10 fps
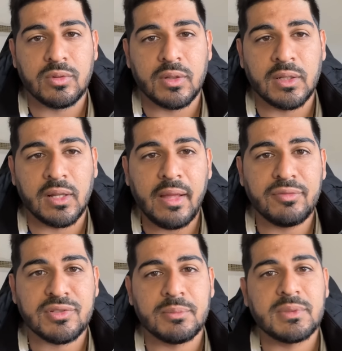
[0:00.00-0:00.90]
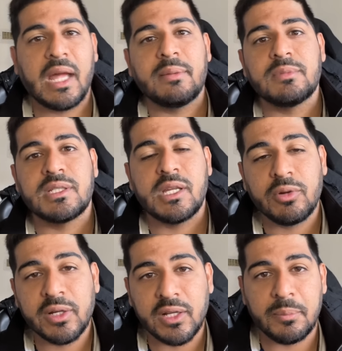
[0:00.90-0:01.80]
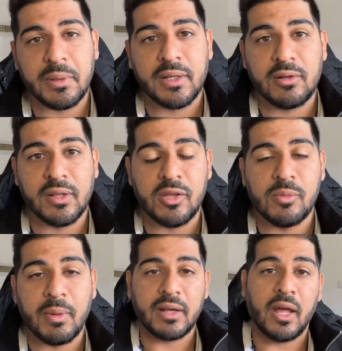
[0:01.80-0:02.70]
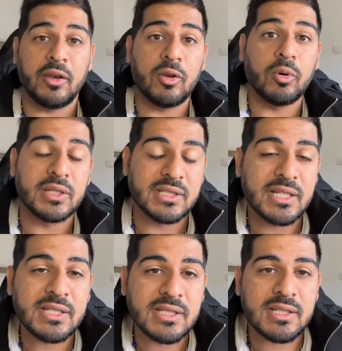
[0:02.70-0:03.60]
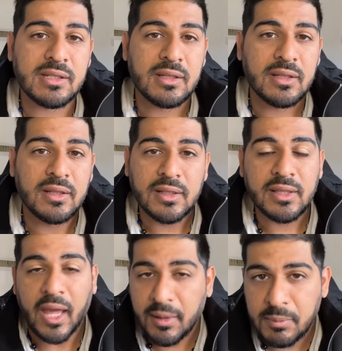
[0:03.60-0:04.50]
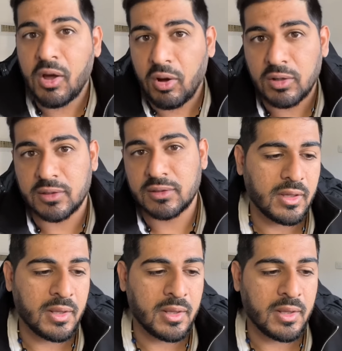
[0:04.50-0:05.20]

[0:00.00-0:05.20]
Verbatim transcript: in life, sometimes hearing an opinion that you might not know exists can be hard.